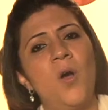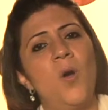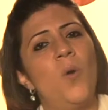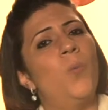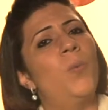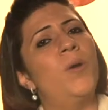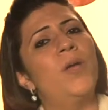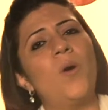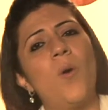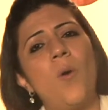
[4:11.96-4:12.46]

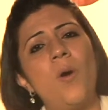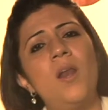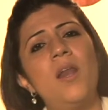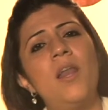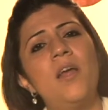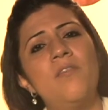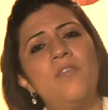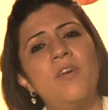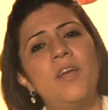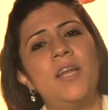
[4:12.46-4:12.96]
We all
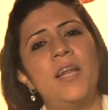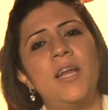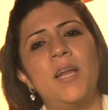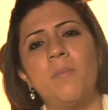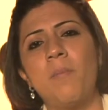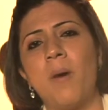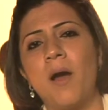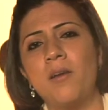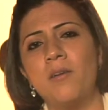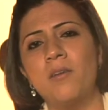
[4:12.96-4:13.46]
live in an
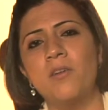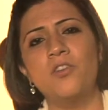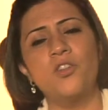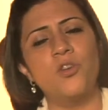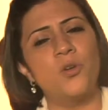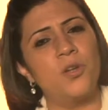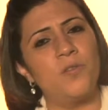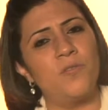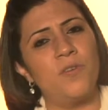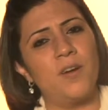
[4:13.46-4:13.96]
abundant
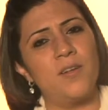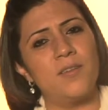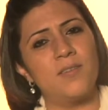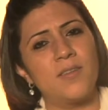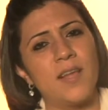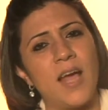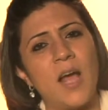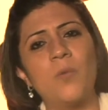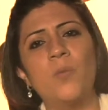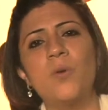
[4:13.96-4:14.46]

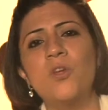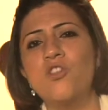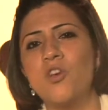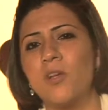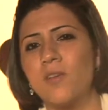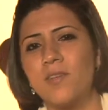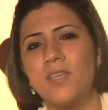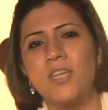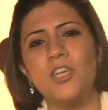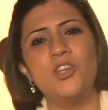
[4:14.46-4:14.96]
universe, and we
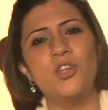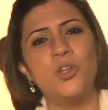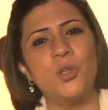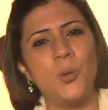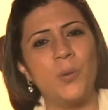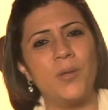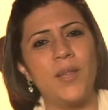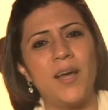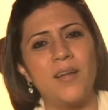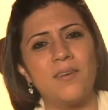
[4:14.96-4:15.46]
just need to
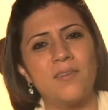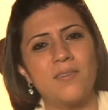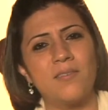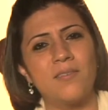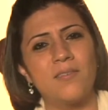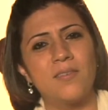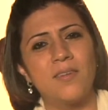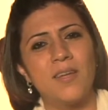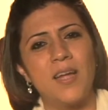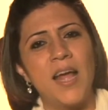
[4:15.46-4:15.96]
know that.
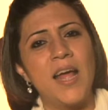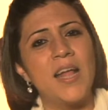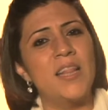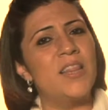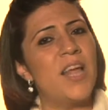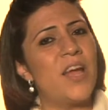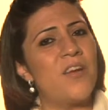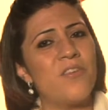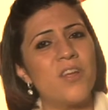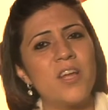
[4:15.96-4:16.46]

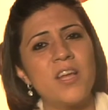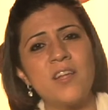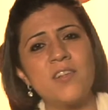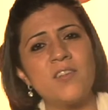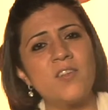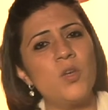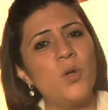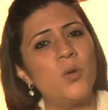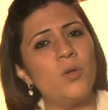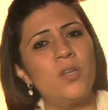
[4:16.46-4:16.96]
There
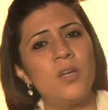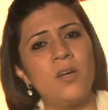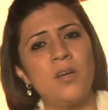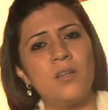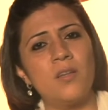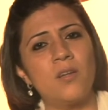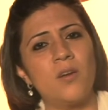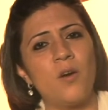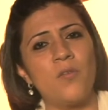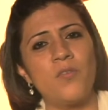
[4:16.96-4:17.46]
is no
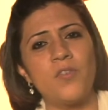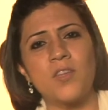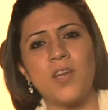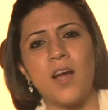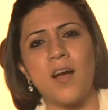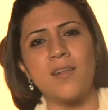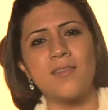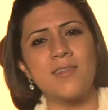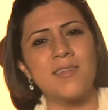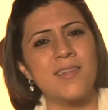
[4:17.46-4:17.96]
dearth of
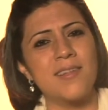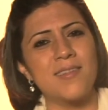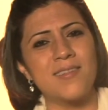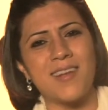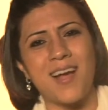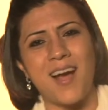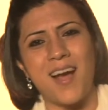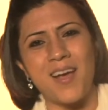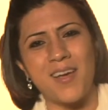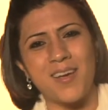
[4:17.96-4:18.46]
stars in the
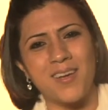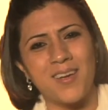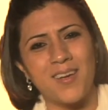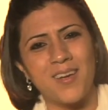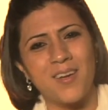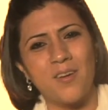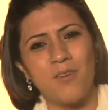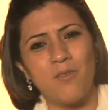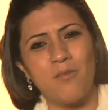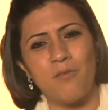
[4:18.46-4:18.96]
sky,
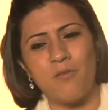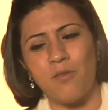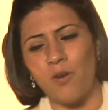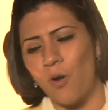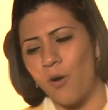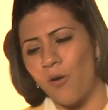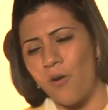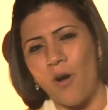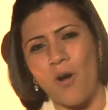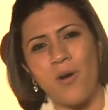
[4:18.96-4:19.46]

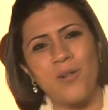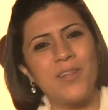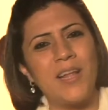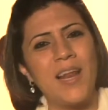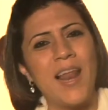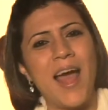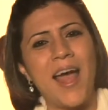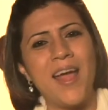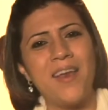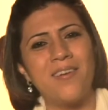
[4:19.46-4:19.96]
flora on the
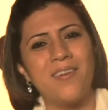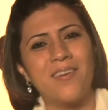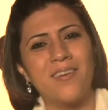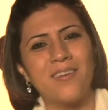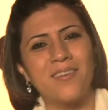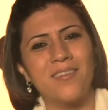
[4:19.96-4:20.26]
land.